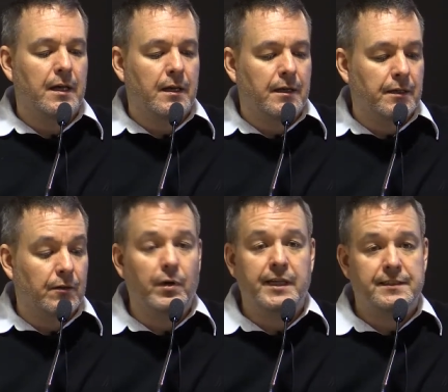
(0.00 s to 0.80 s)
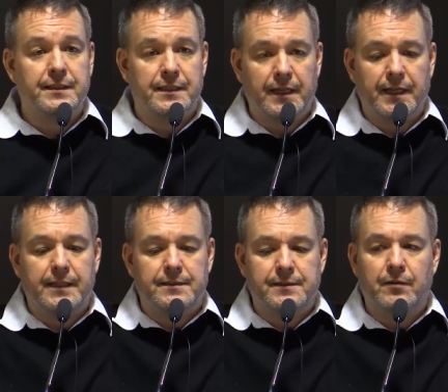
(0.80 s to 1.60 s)
raising the dike
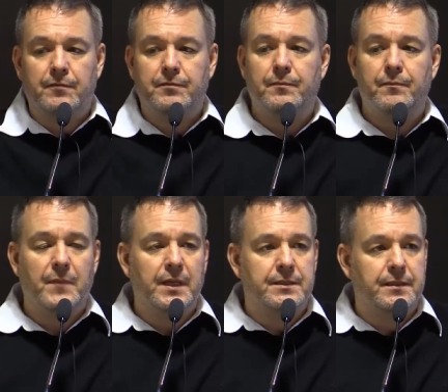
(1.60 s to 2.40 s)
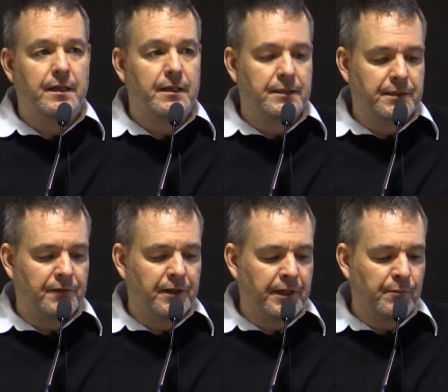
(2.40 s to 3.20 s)
itself. It's a
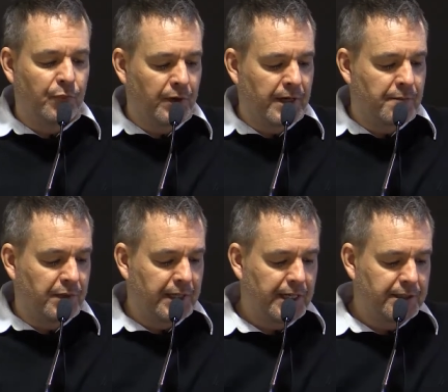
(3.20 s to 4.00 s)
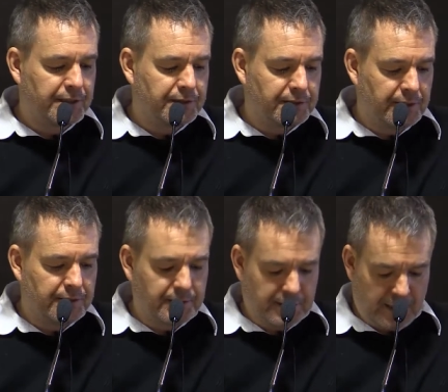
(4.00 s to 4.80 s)
very important application
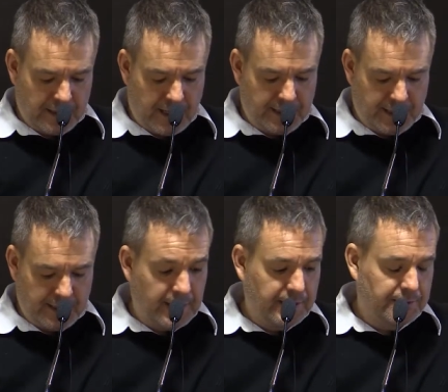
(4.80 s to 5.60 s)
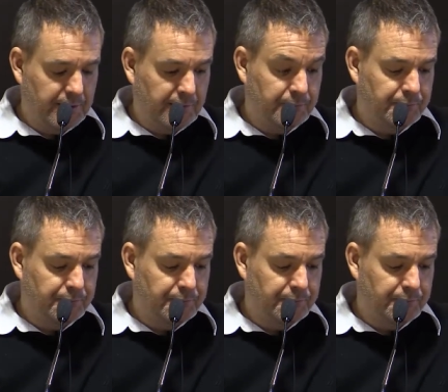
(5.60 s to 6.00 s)
since 1997.